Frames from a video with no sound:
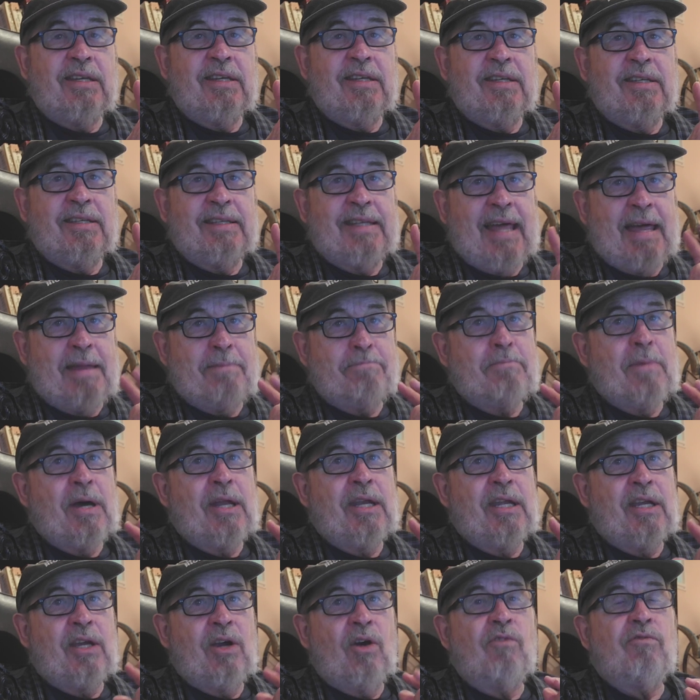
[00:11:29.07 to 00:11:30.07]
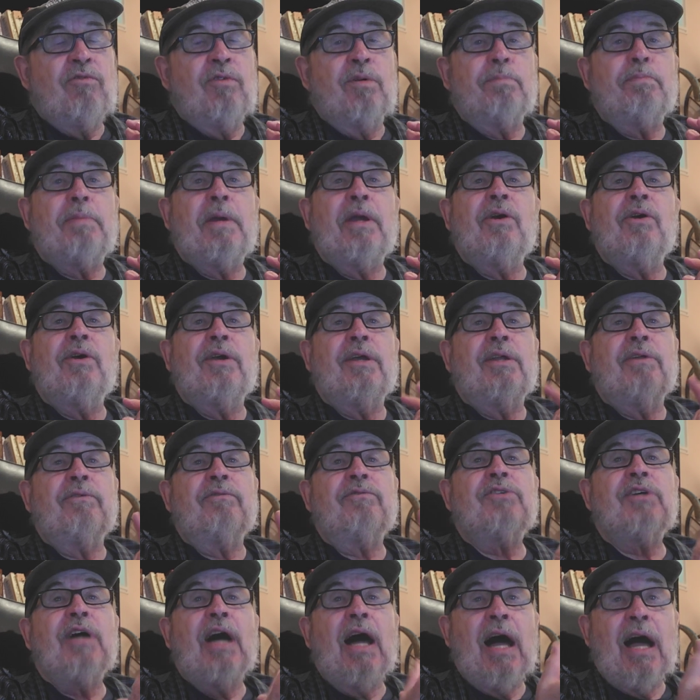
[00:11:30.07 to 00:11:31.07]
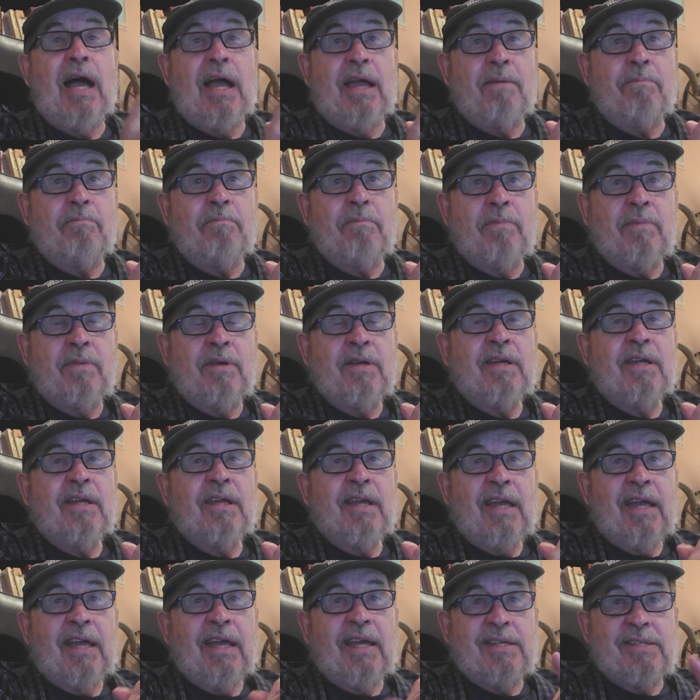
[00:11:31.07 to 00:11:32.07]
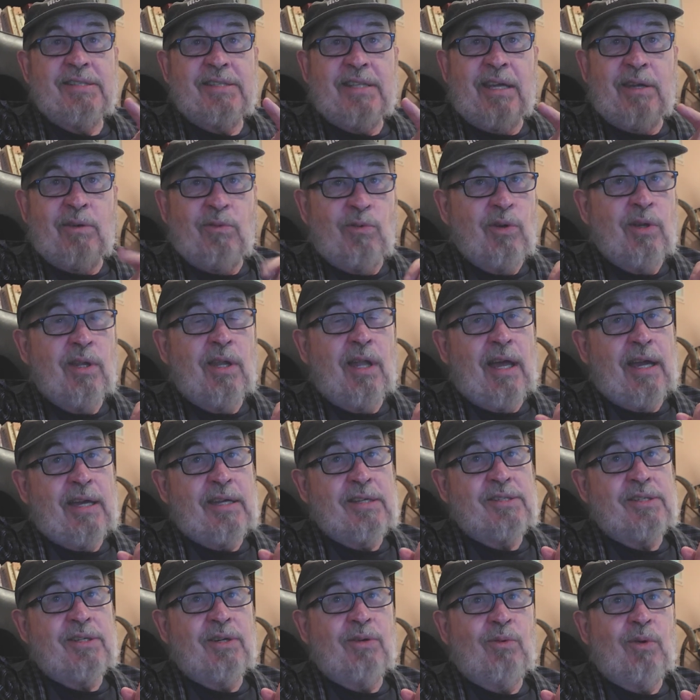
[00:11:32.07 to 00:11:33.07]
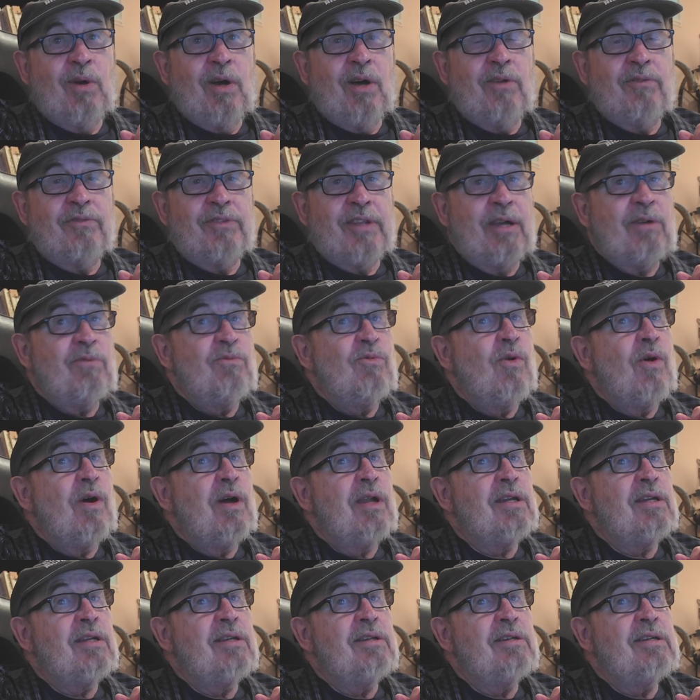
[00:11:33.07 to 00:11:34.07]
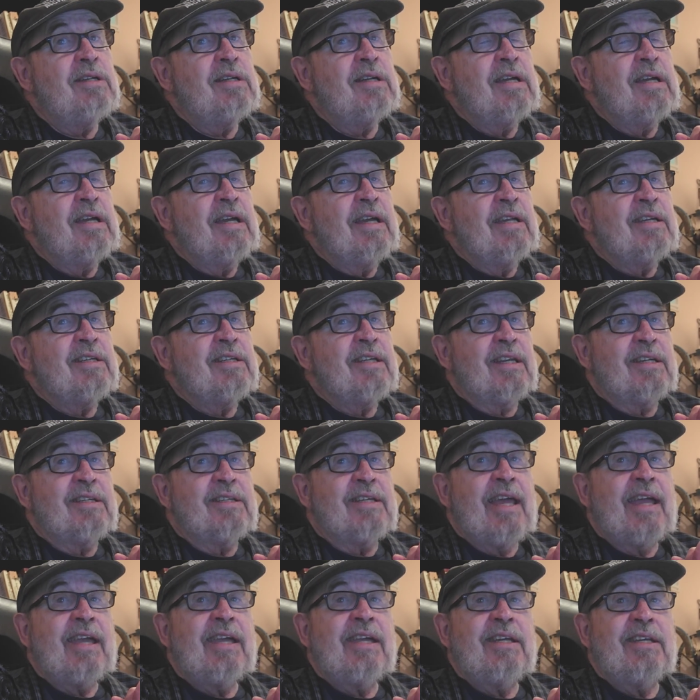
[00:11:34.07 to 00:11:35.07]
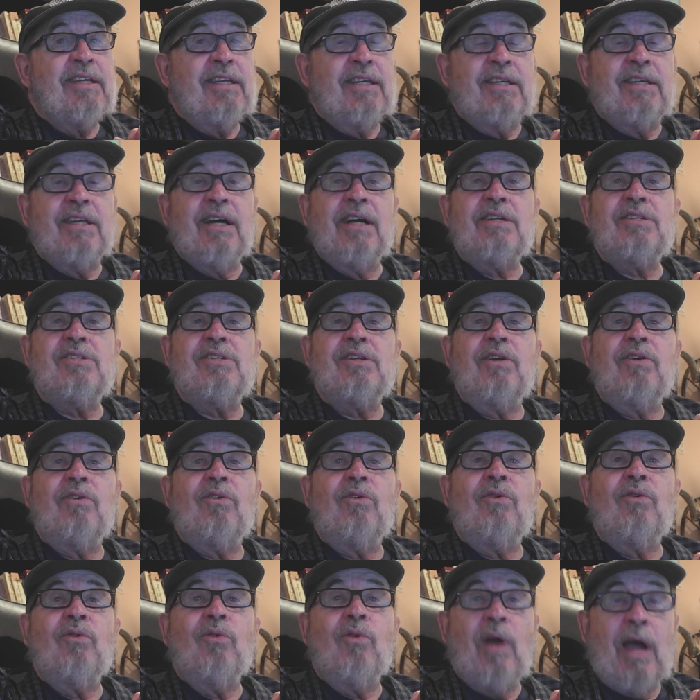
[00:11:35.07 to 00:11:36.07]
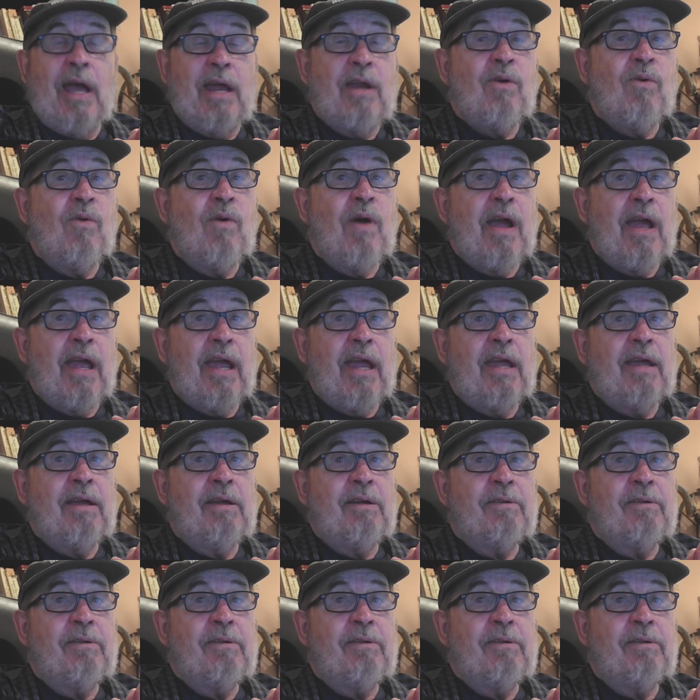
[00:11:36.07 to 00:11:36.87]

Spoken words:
that money over a period of time as they realize their wealth. They want to take a deduction right away